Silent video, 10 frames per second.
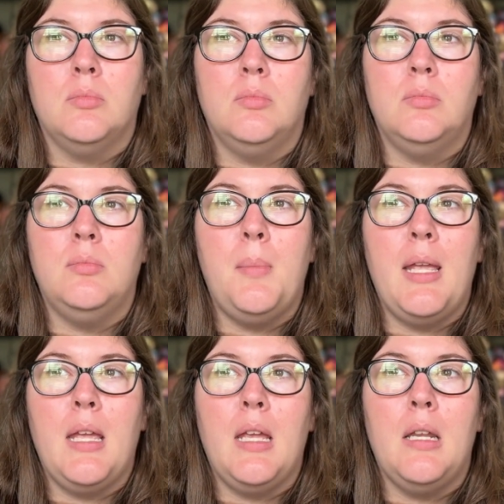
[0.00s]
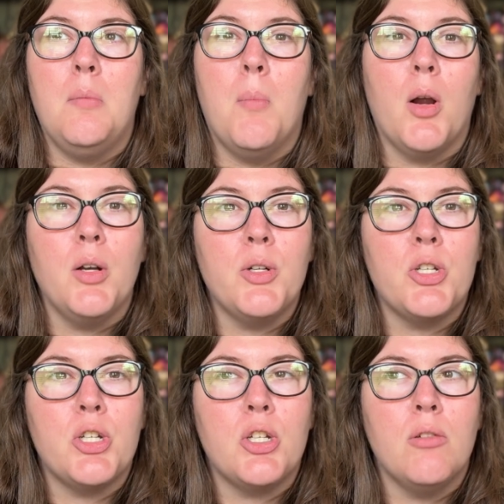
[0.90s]

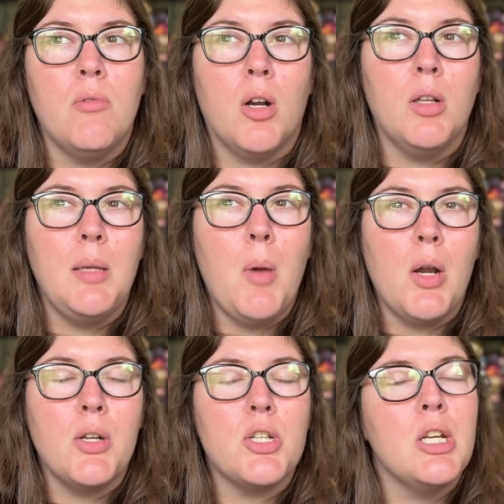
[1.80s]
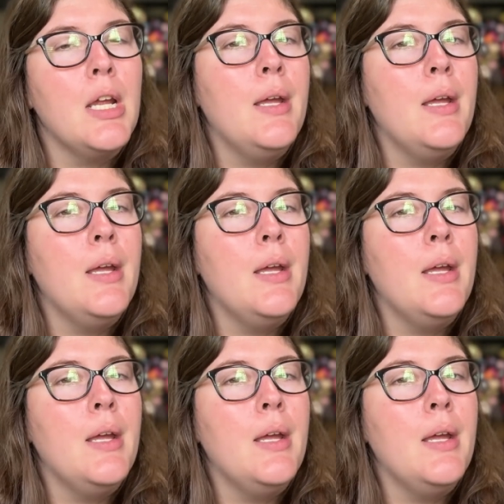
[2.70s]
mid-March, early March,